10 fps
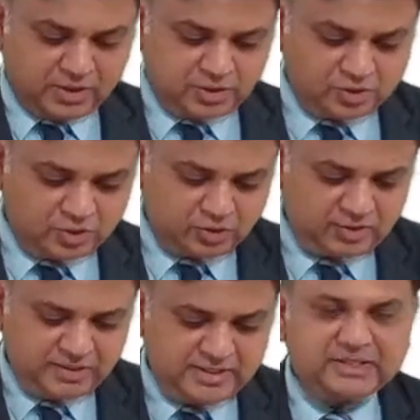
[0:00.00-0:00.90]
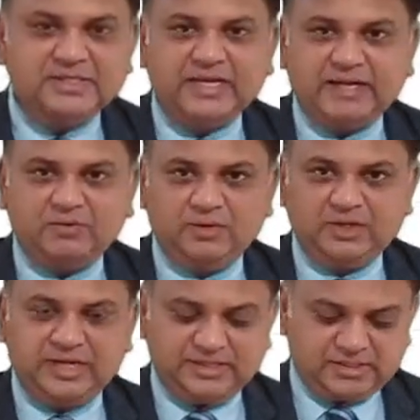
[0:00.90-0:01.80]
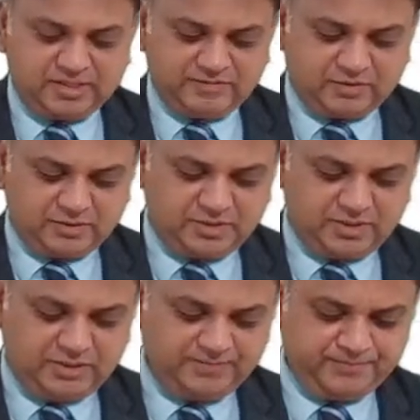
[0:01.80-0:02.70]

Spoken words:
So let us calculate the answer of the question,